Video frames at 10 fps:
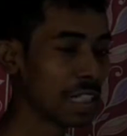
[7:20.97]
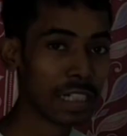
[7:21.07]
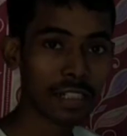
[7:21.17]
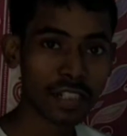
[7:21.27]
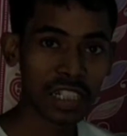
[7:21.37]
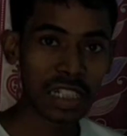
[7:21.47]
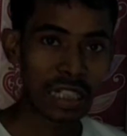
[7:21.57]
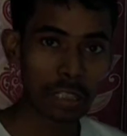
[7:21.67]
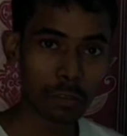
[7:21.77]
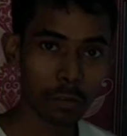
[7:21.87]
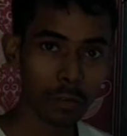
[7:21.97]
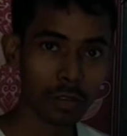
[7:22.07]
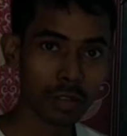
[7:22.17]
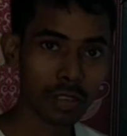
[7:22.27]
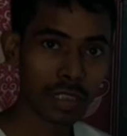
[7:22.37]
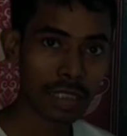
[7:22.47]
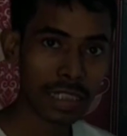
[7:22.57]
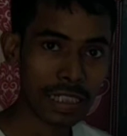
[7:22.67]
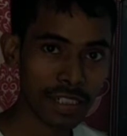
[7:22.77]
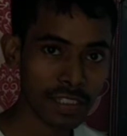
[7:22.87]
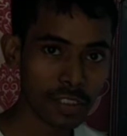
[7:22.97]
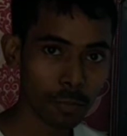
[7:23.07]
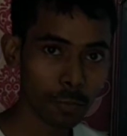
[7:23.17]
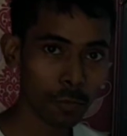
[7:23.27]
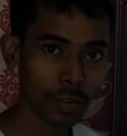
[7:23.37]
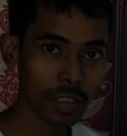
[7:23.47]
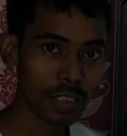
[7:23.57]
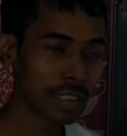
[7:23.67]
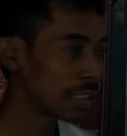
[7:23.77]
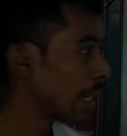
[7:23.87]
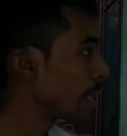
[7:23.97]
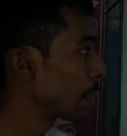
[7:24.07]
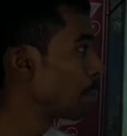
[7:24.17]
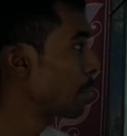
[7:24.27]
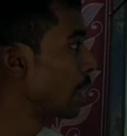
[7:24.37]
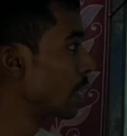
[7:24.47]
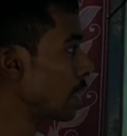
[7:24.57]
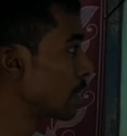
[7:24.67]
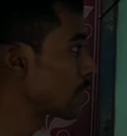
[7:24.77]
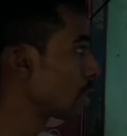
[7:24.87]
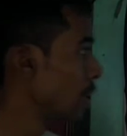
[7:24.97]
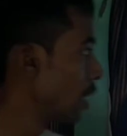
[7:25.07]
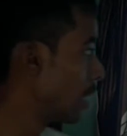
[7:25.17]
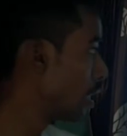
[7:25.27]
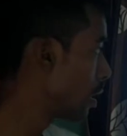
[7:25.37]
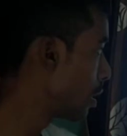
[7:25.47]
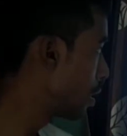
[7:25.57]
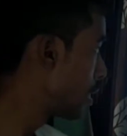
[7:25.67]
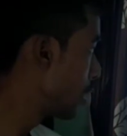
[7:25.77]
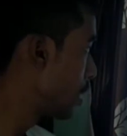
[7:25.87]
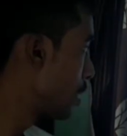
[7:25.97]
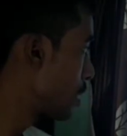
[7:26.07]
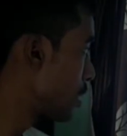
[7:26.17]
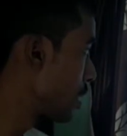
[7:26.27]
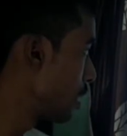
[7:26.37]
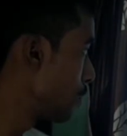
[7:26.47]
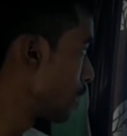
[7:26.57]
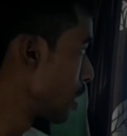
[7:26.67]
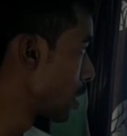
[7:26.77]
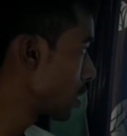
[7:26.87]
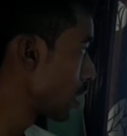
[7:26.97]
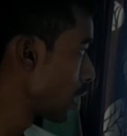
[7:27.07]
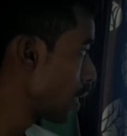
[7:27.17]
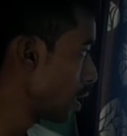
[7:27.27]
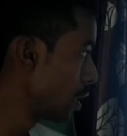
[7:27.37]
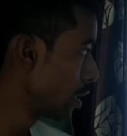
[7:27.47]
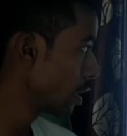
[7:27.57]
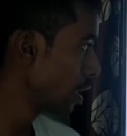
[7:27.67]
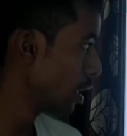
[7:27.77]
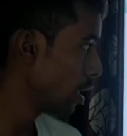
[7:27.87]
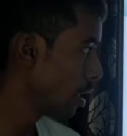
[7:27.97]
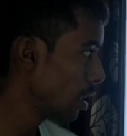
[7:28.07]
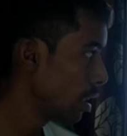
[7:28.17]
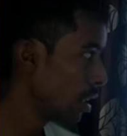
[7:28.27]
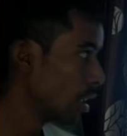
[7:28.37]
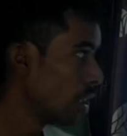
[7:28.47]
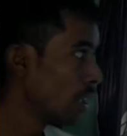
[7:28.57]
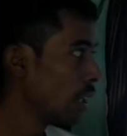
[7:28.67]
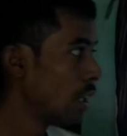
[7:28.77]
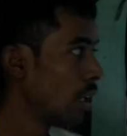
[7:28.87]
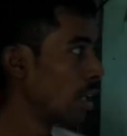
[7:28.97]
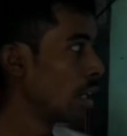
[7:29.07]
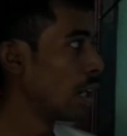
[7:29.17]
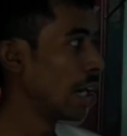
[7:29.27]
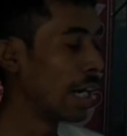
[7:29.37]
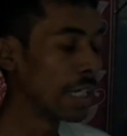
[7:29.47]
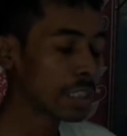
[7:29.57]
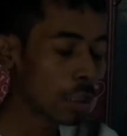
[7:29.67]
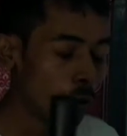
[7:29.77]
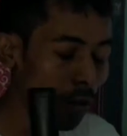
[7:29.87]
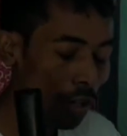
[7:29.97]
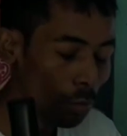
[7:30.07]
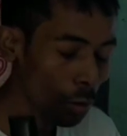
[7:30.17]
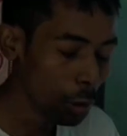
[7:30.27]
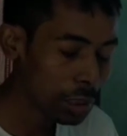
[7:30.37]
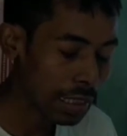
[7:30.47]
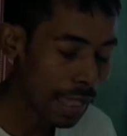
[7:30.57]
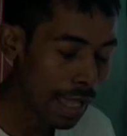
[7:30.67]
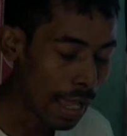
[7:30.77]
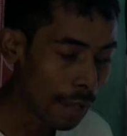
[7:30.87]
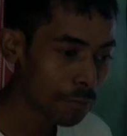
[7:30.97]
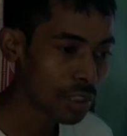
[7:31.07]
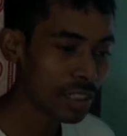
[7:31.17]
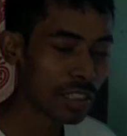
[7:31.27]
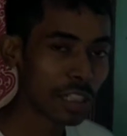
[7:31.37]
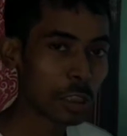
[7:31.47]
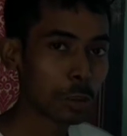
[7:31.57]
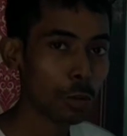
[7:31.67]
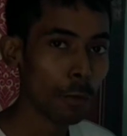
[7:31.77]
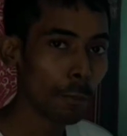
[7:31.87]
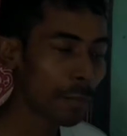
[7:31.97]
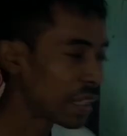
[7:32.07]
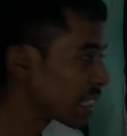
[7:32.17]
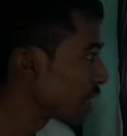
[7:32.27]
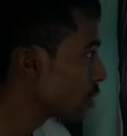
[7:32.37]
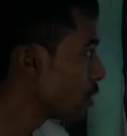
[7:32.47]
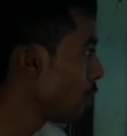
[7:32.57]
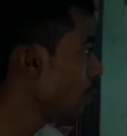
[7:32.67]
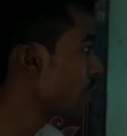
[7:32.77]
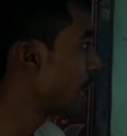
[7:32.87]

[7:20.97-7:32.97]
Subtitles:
interesting to note in Indian subcontinent, that peninsula, say peninsula India has almost absent. There is no presence of